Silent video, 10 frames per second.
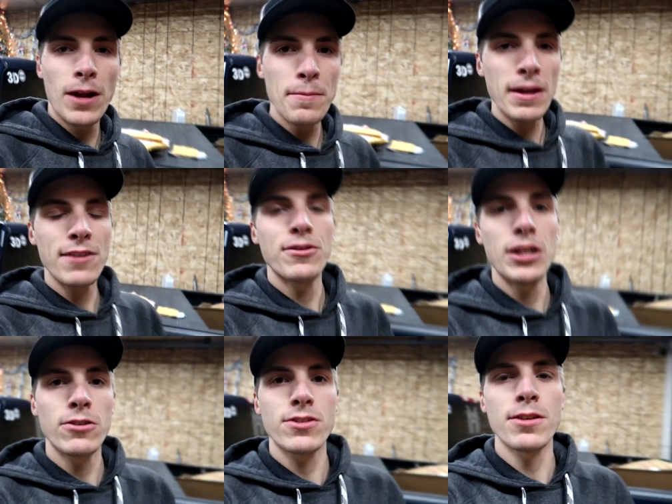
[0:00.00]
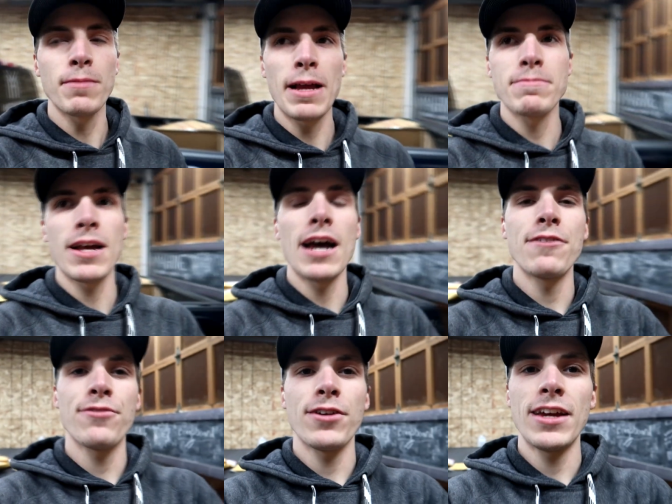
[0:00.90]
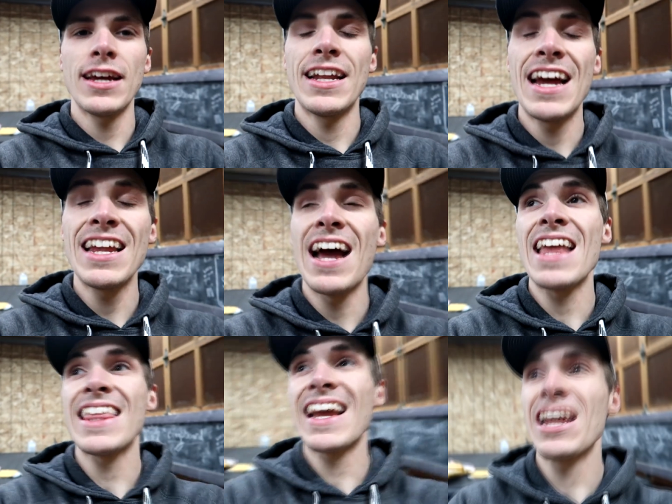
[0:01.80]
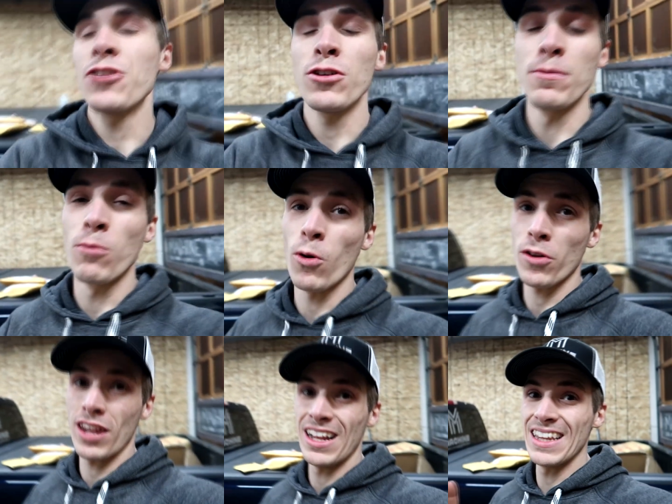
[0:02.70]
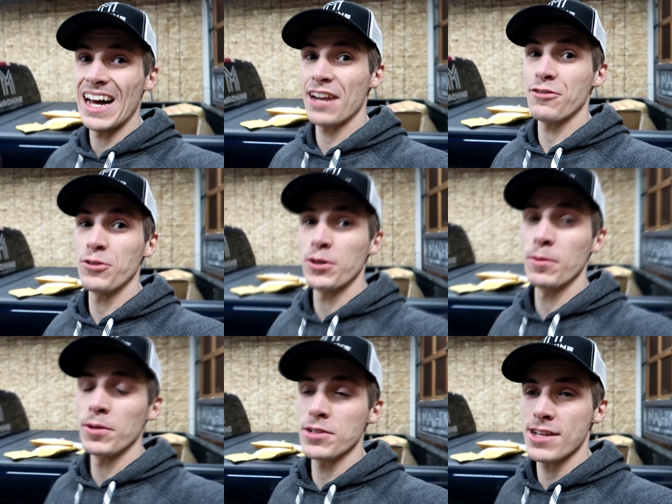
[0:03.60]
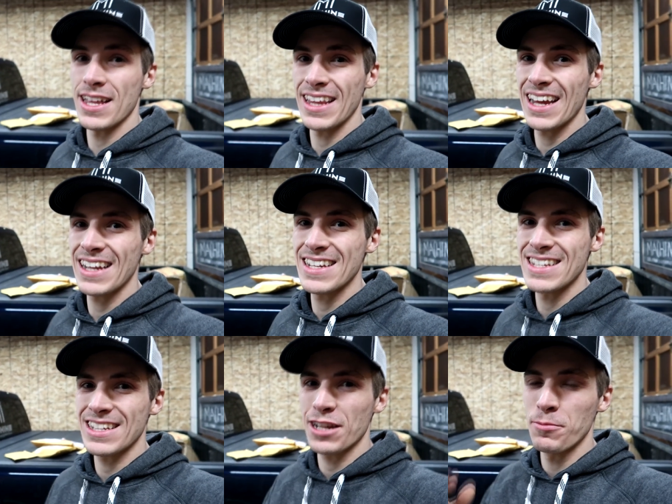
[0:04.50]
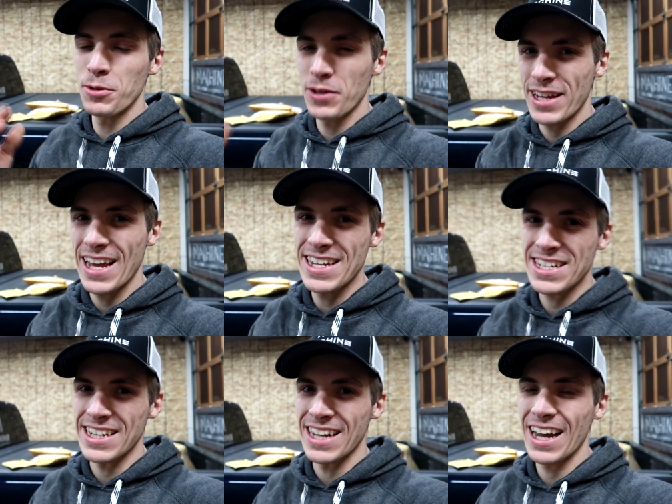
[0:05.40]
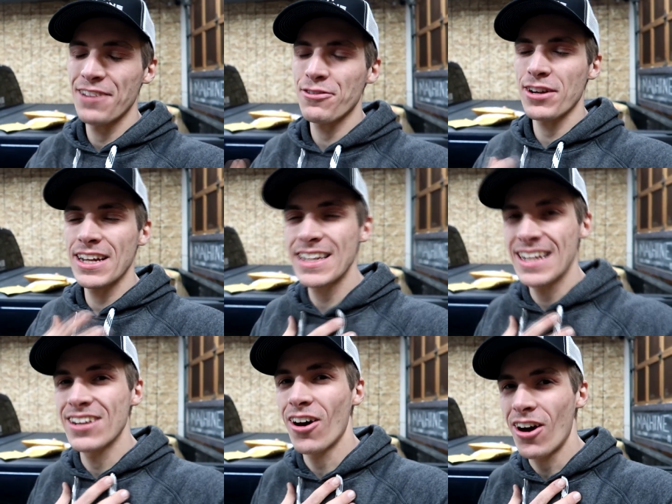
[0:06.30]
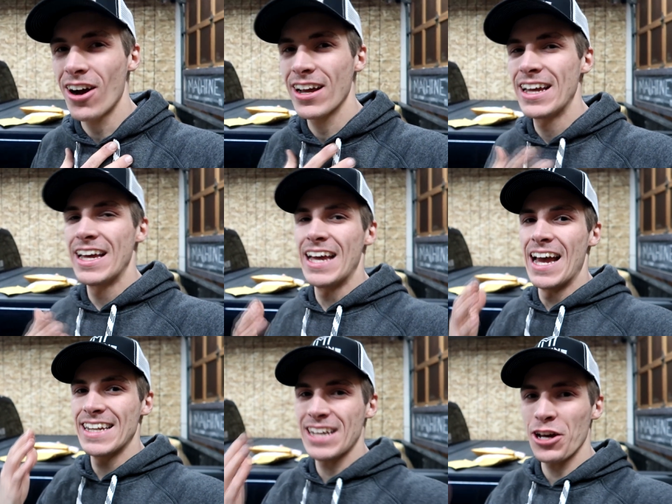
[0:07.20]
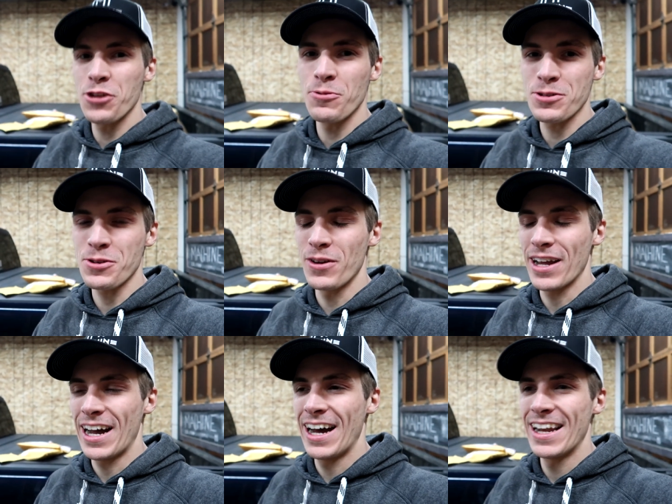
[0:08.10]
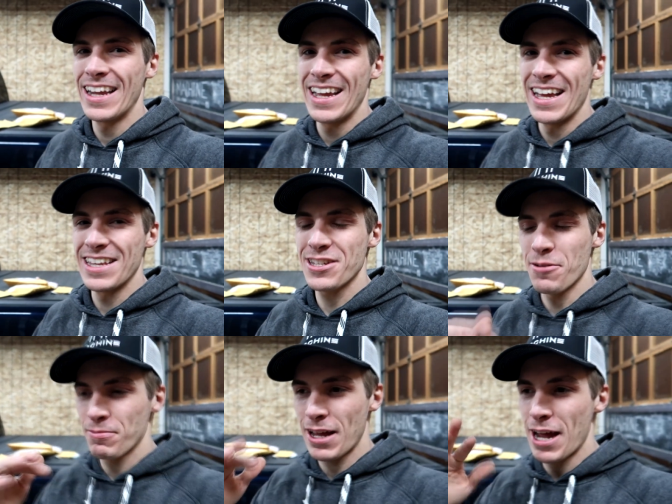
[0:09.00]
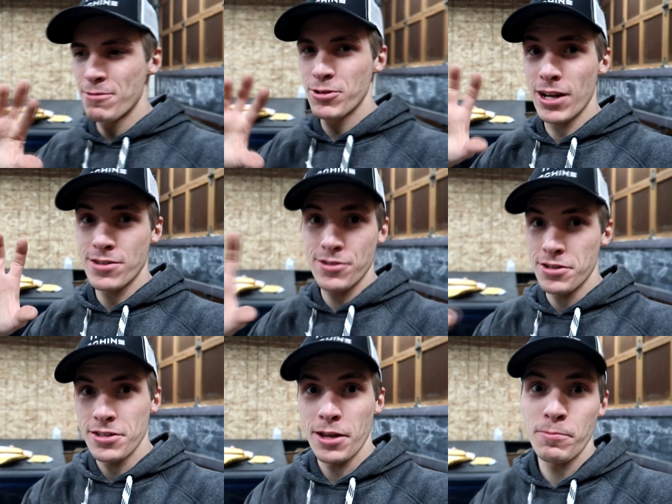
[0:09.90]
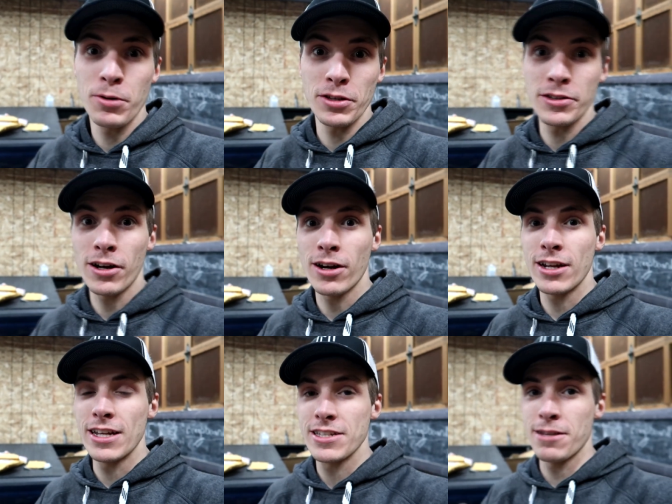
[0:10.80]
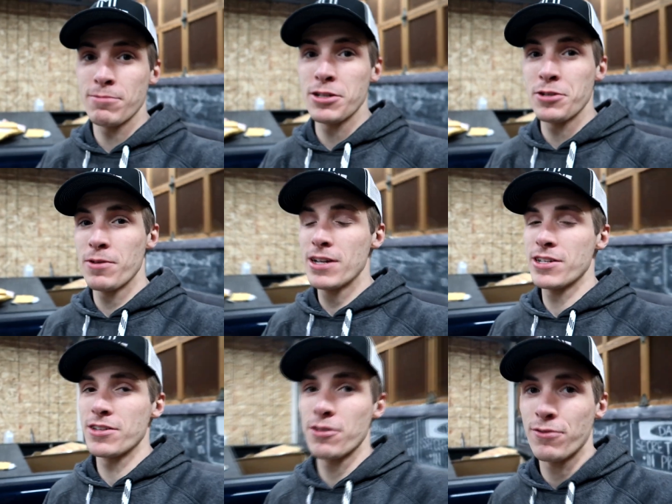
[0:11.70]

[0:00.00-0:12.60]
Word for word: When I'm making videos, sometimes I forget, and I, I think I do it more than a lot of YouTubers, and that is communication. I forget to talk and tell you what's going on, and sometimes you guys are just like put in the dark in some situations.